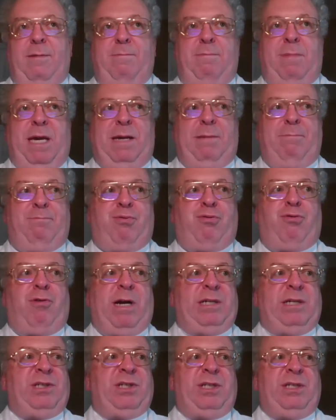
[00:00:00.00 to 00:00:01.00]
being
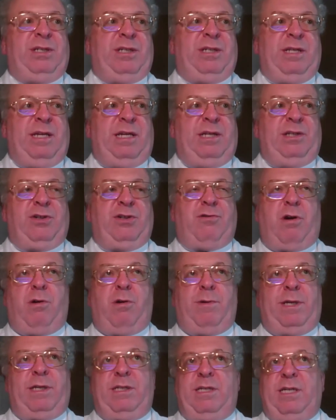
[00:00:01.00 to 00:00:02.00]
present in these
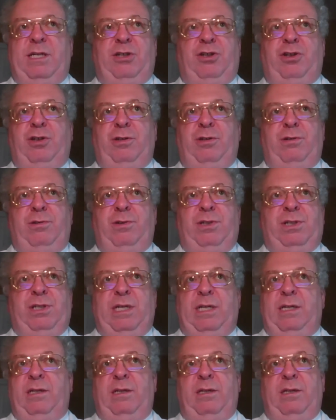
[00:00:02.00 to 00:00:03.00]
growing tissues,
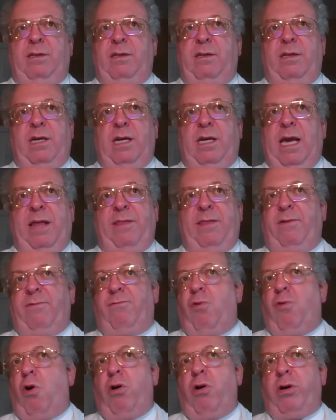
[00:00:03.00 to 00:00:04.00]
and again, the
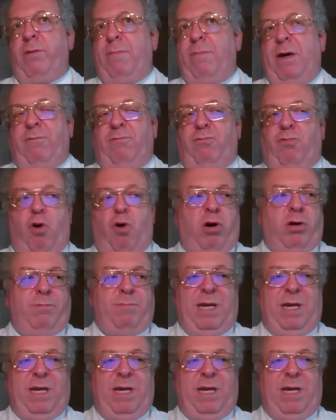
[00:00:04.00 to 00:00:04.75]
wrong